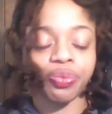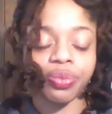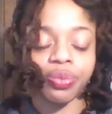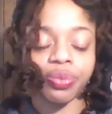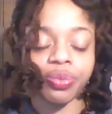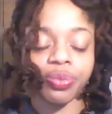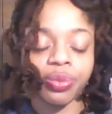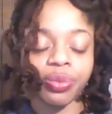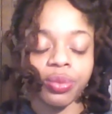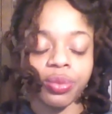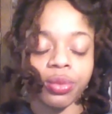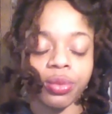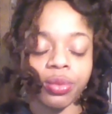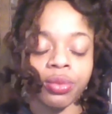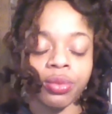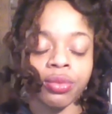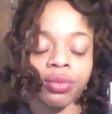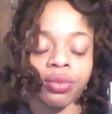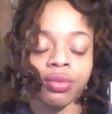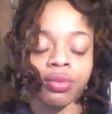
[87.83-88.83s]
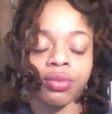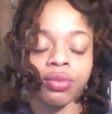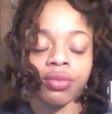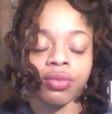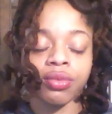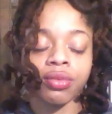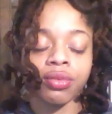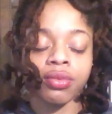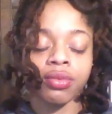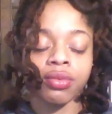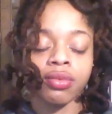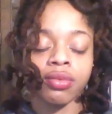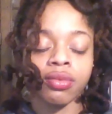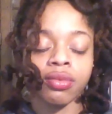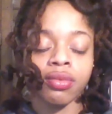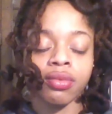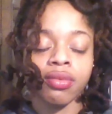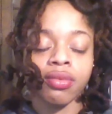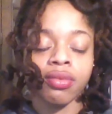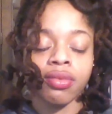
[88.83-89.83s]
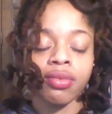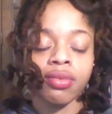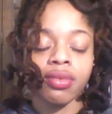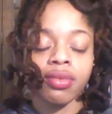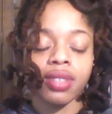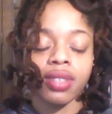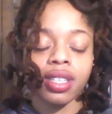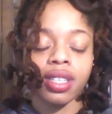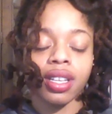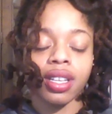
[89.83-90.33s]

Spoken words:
(silence)